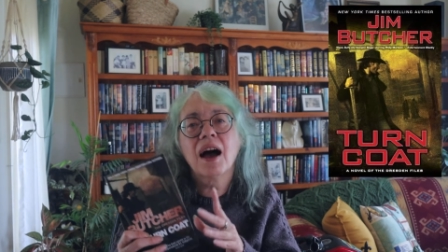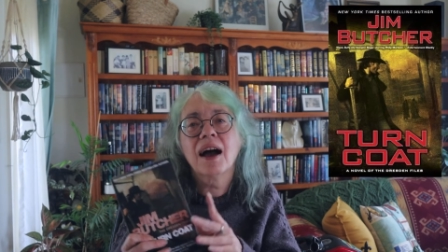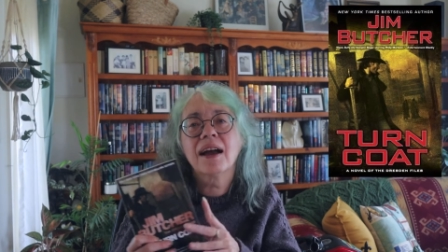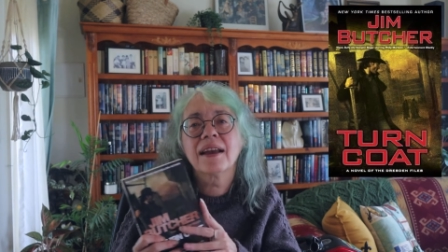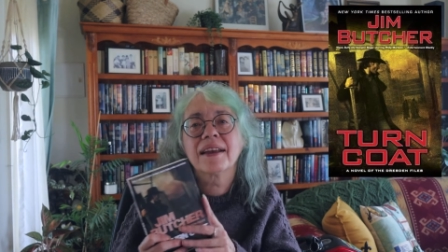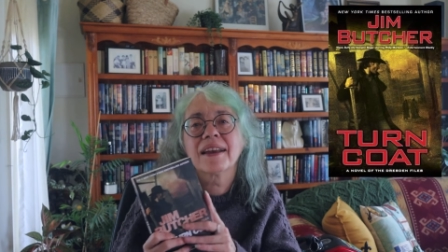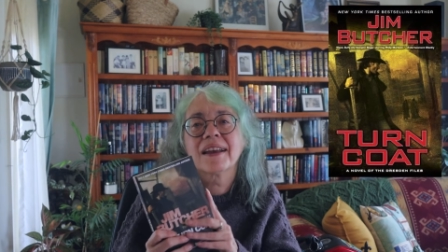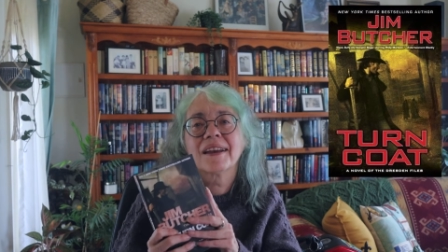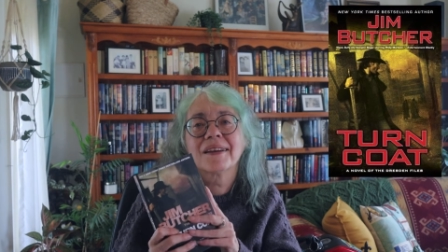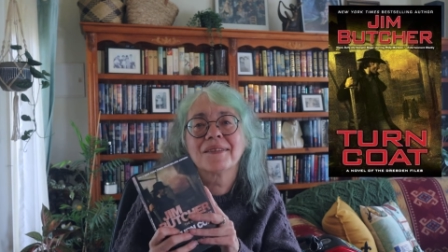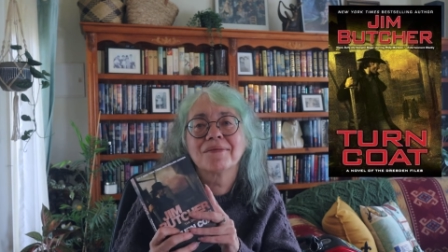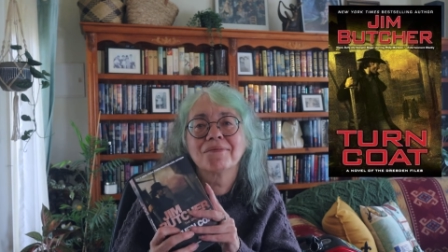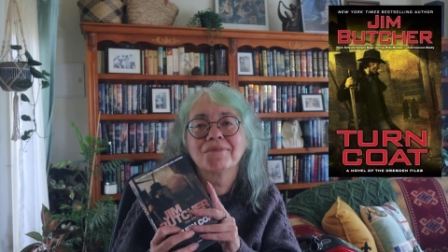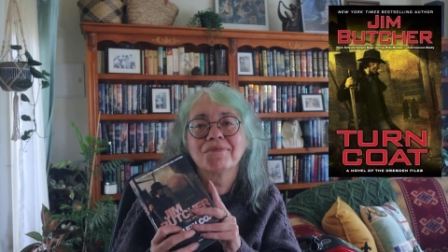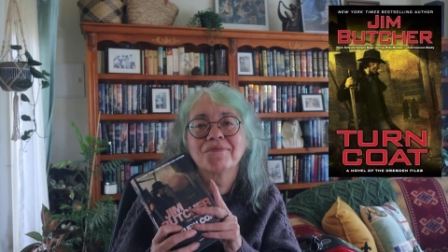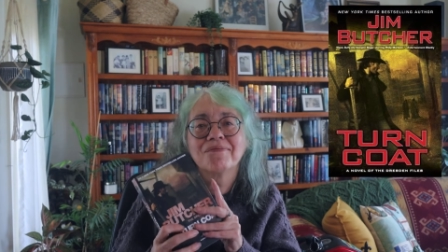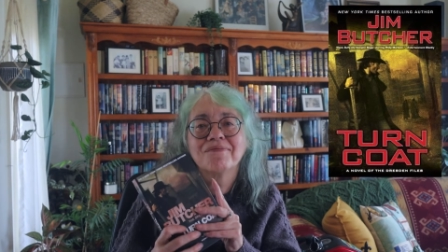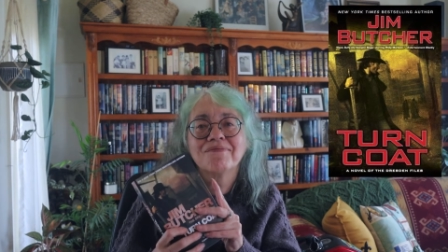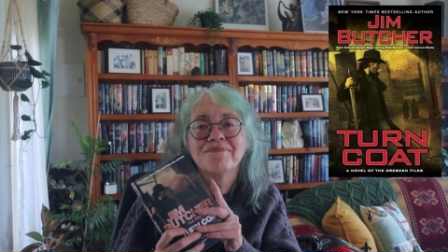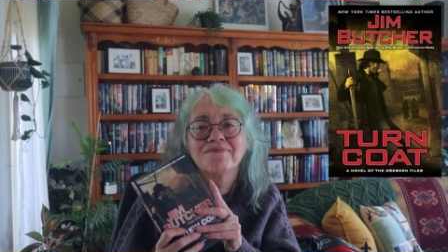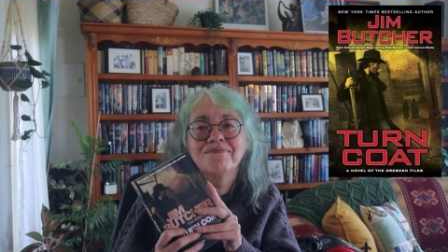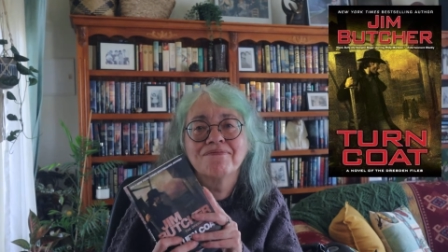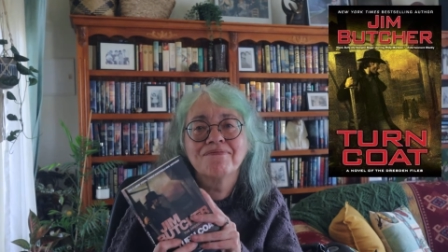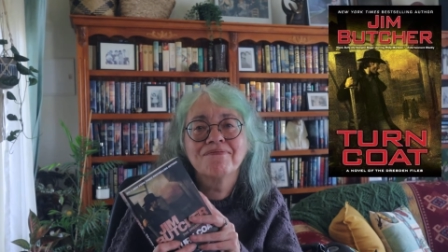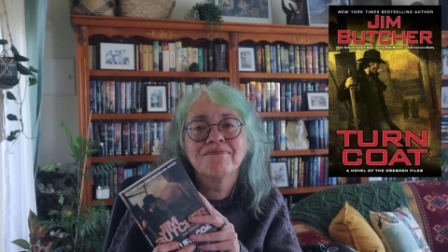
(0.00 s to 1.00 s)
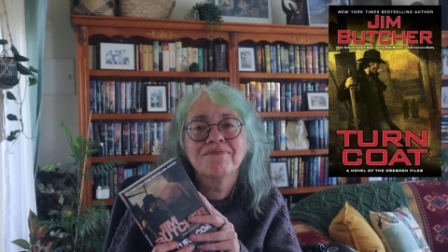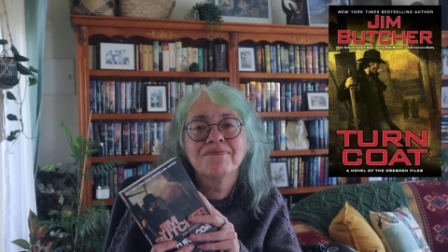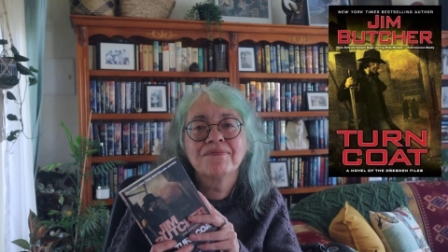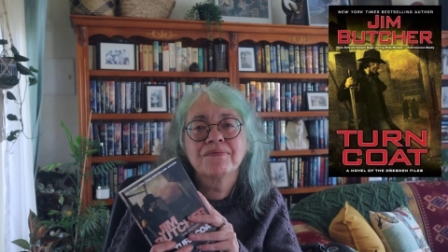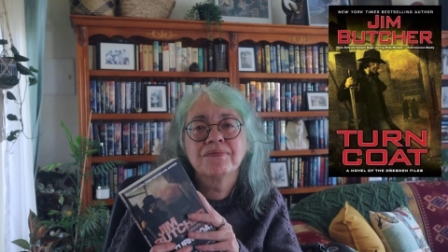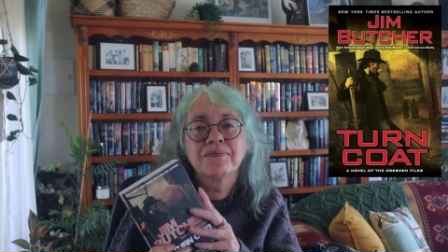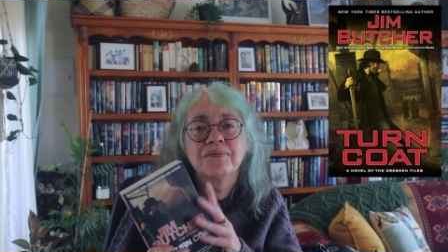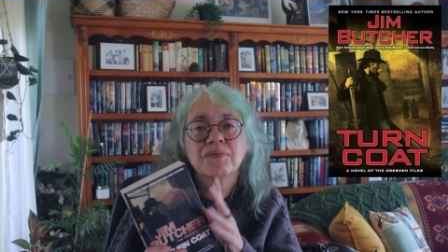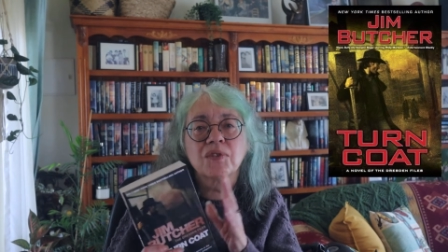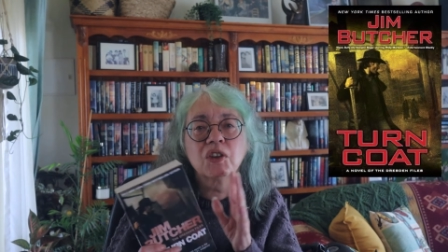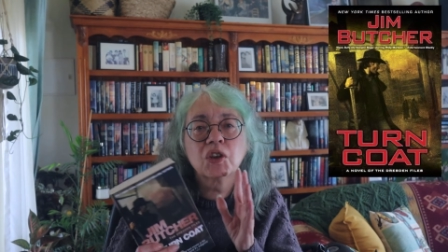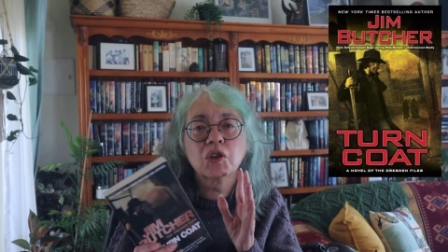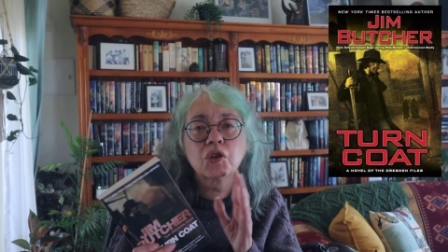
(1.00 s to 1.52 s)
like.
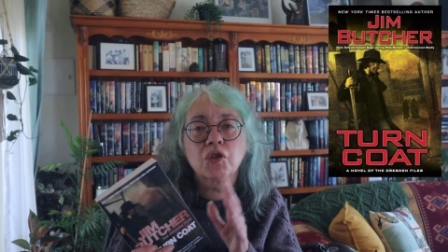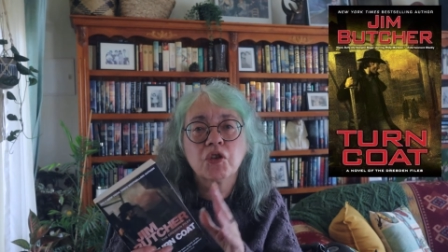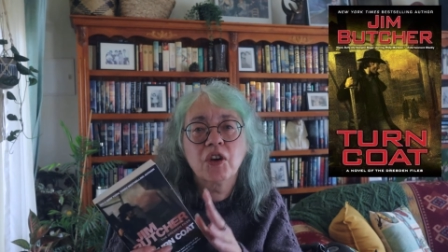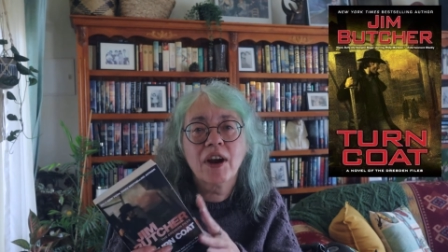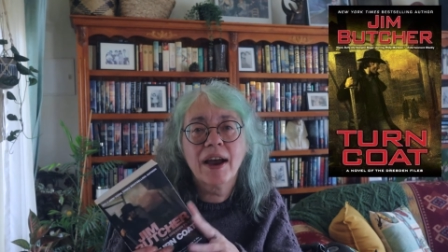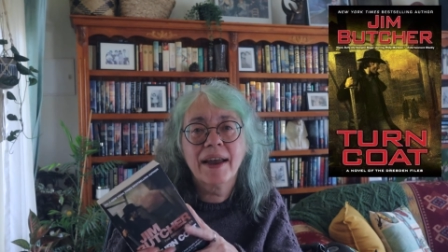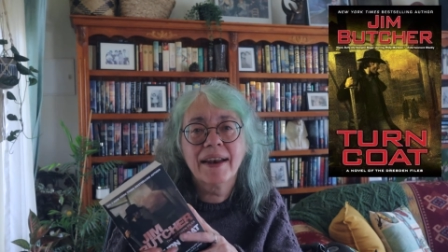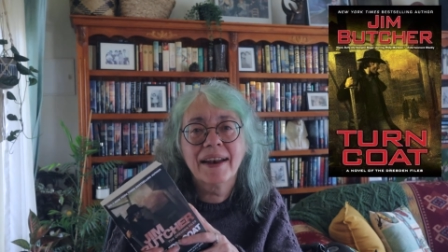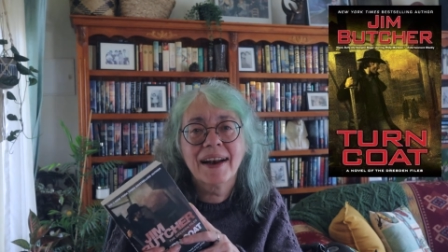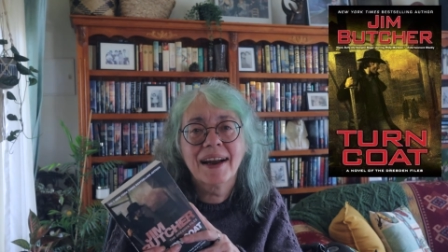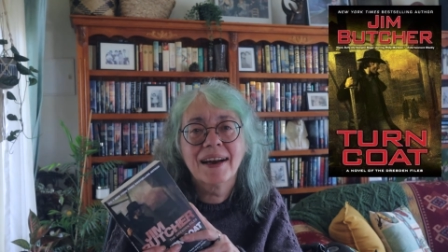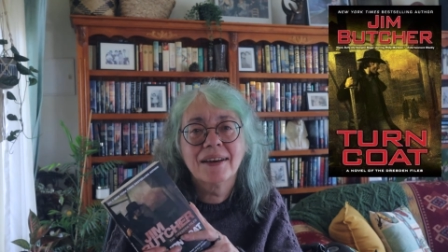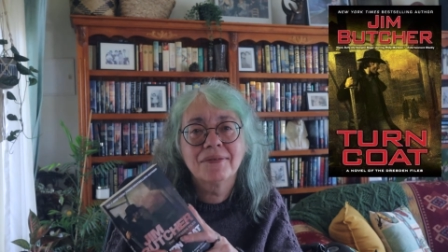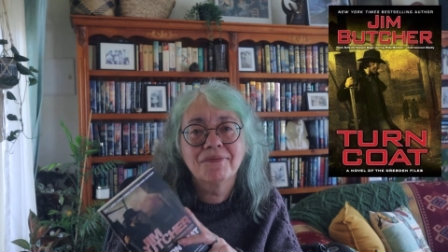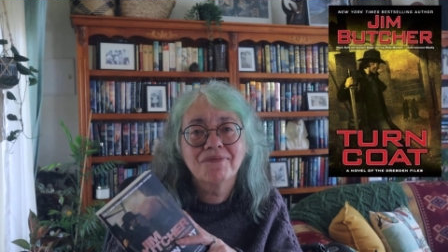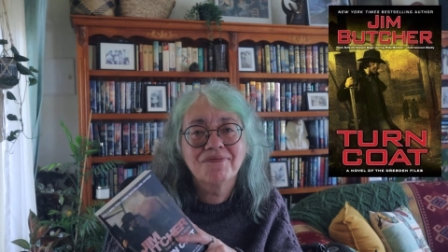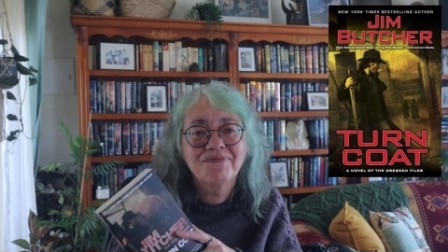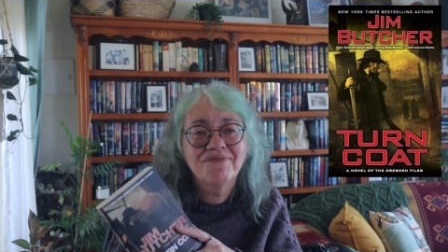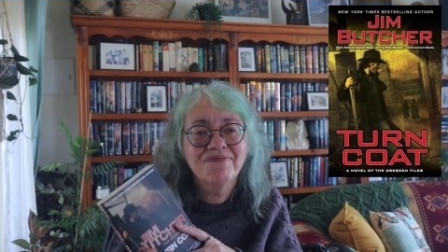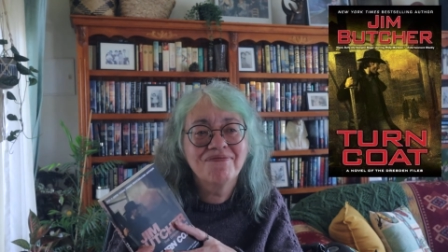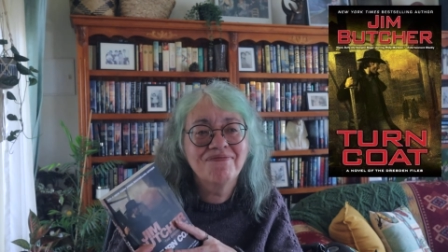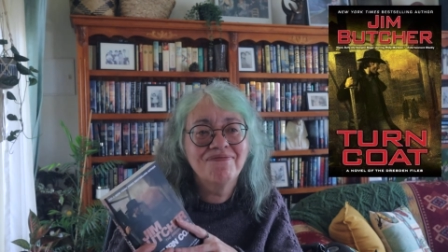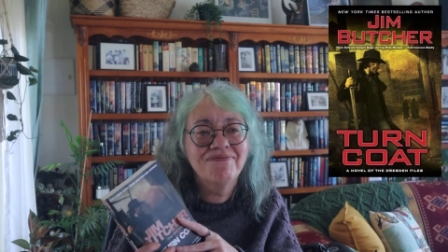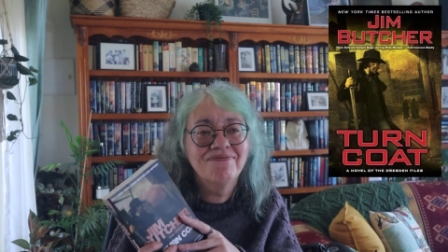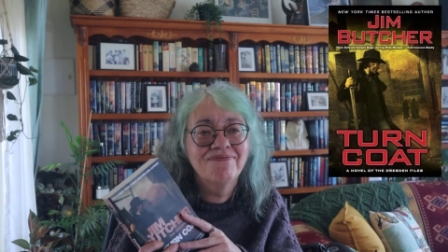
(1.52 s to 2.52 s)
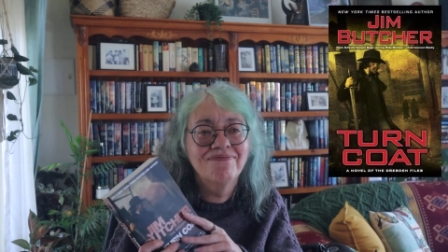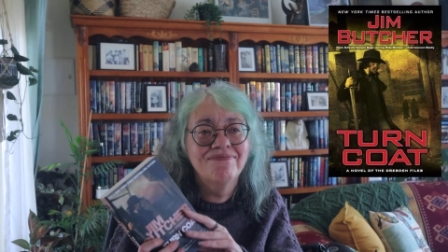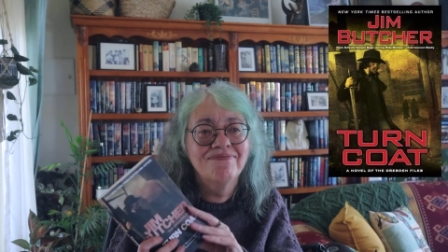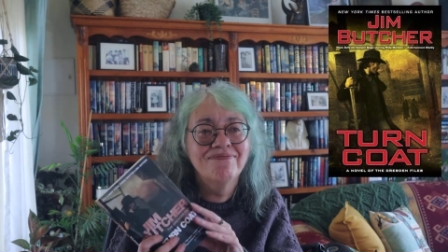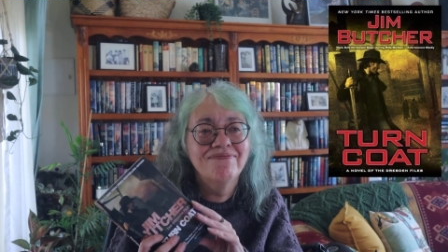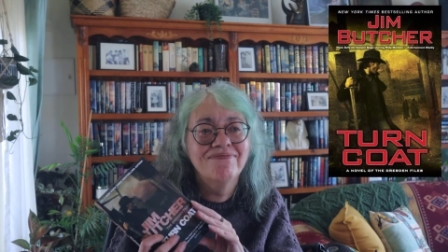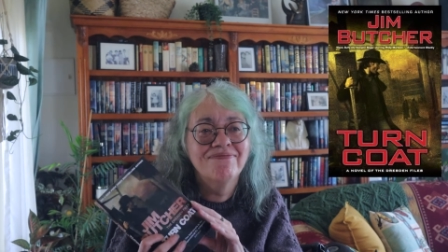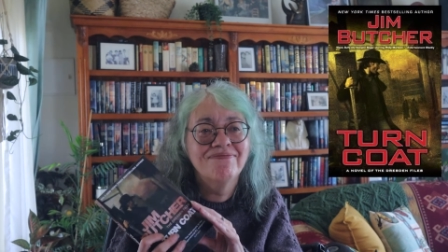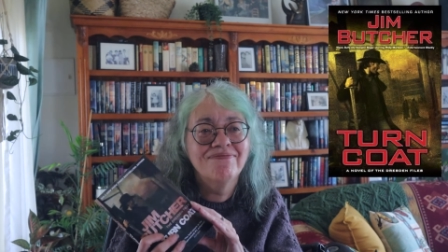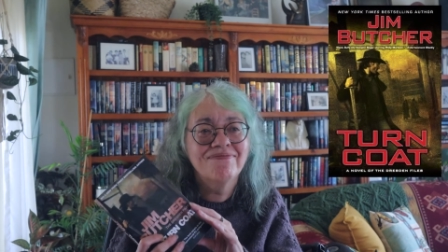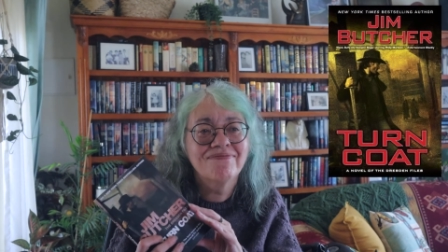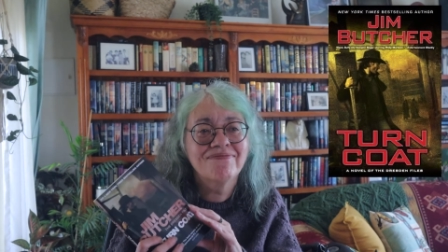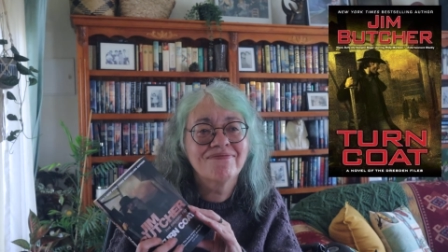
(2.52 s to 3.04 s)
The trader.
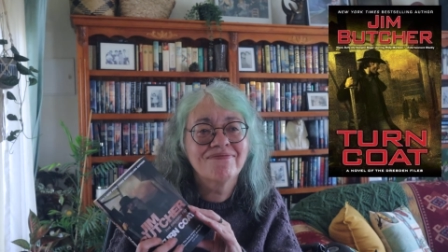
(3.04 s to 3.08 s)
Hmm.